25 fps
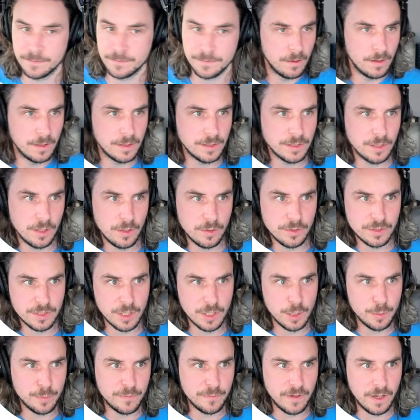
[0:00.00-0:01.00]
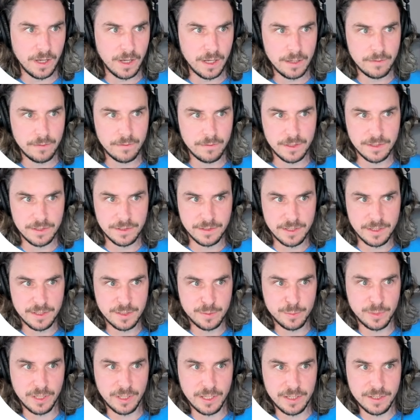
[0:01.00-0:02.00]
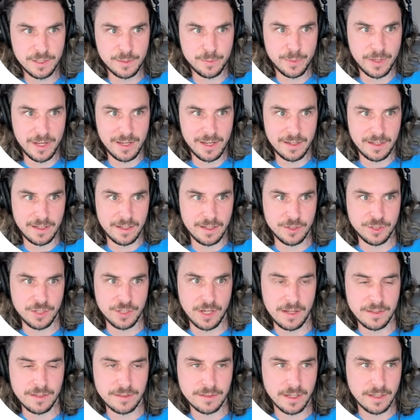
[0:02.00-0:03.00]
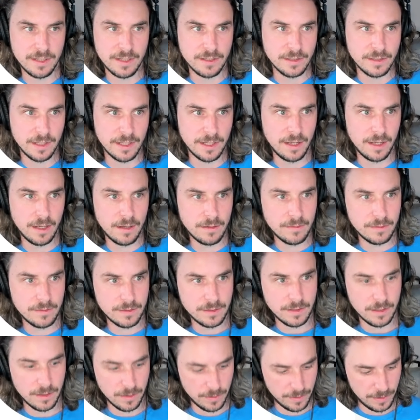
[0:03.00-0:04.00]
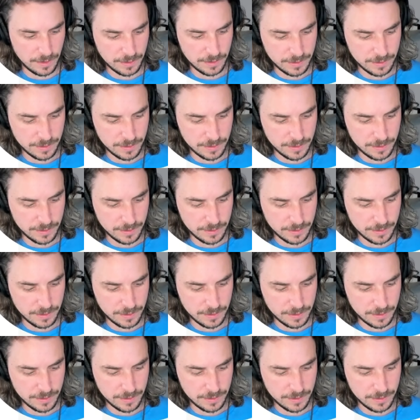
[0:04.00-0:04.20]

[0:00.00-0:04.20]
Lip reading: So scope 5 is display debate in chat style layout. So it looks